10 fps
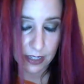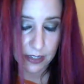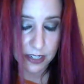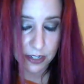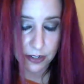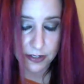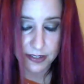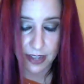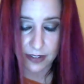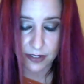Tears,
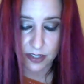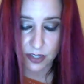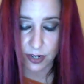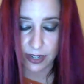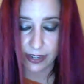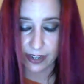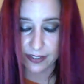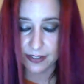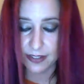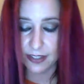sadness, joy,
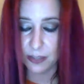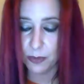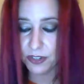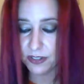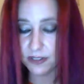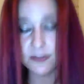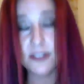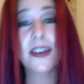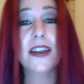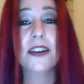ecstasy, the emotions of
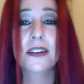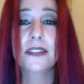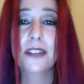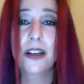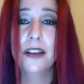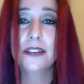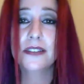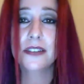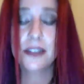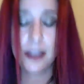desire and
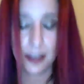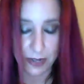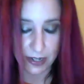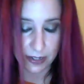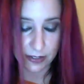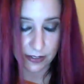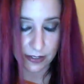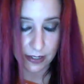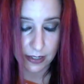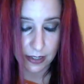loss and happiness,
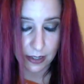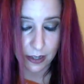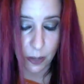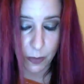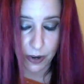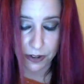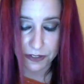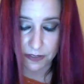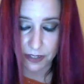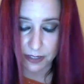all parts
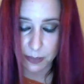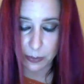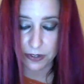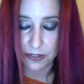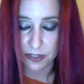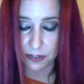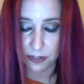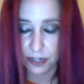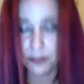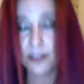of the experience of
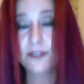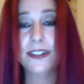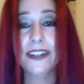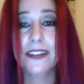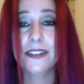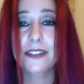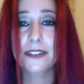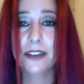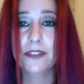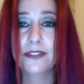surrendering fully to
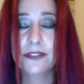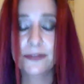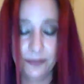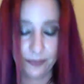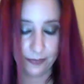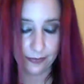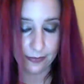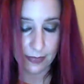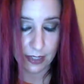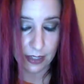love.
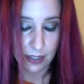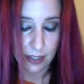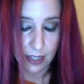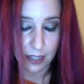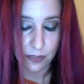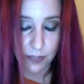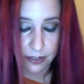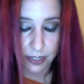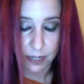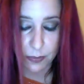I feel
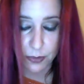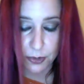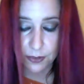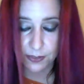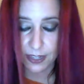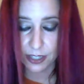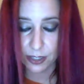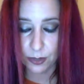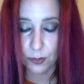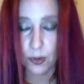and I move like
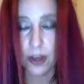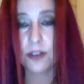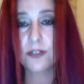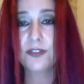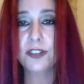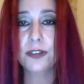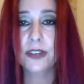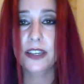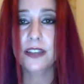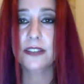you, water,
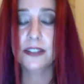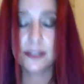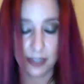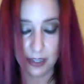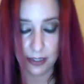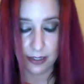flowing endlessly,